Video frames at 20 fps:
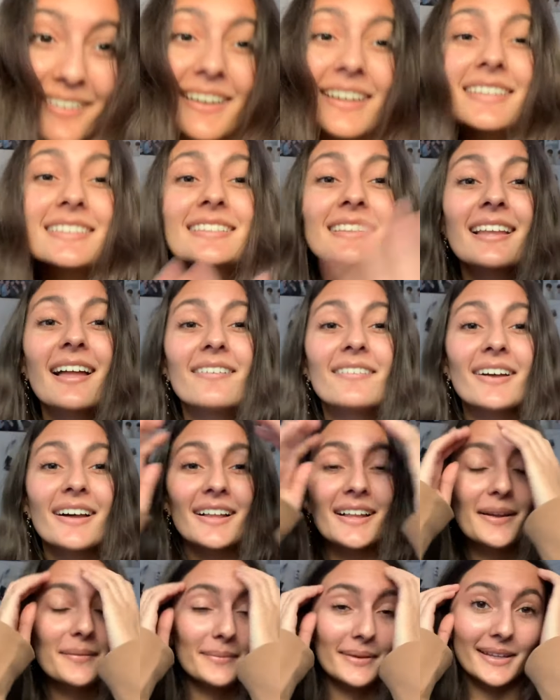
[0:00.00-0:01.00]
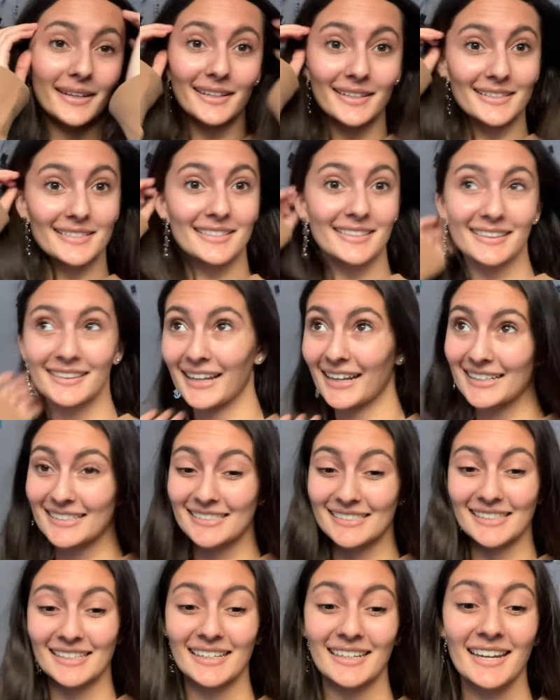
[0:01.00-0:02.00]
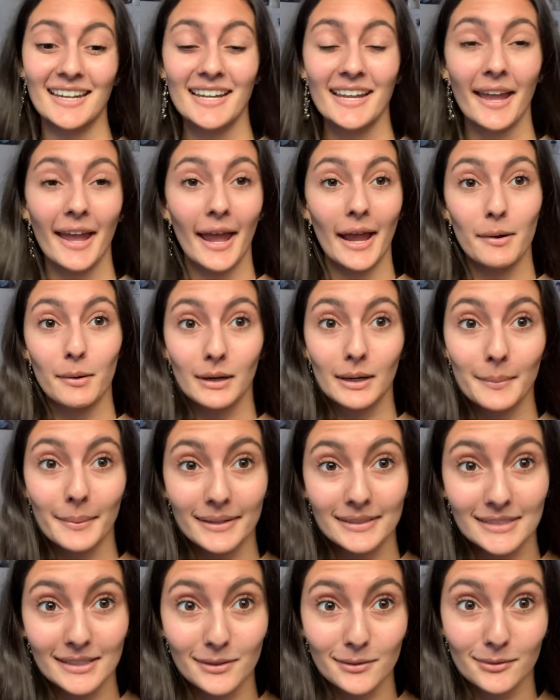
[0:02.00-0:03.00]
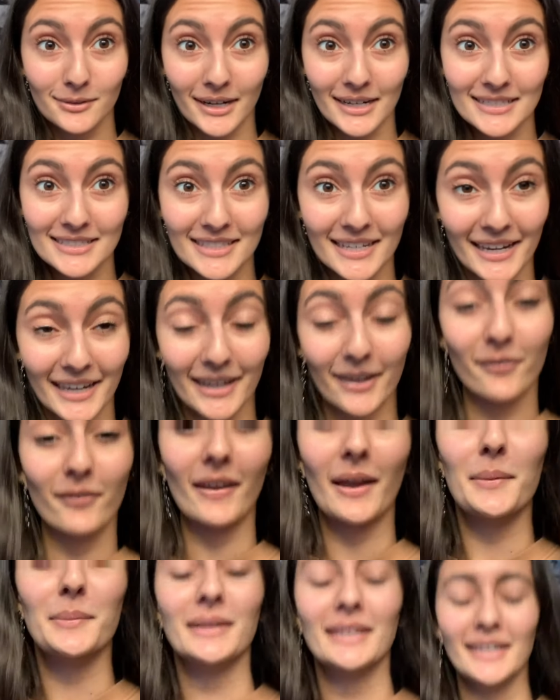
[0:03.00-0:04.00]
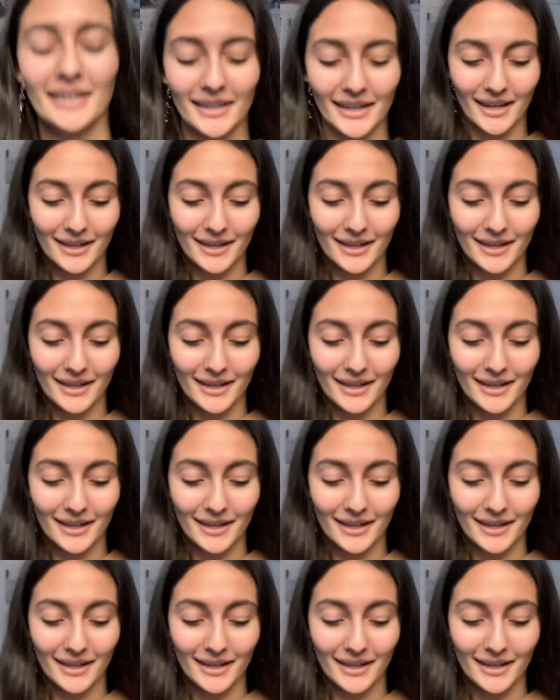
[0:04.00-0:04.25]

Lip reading: It's LuvLM and it's Lexy. And welcome back to the Ricecake family.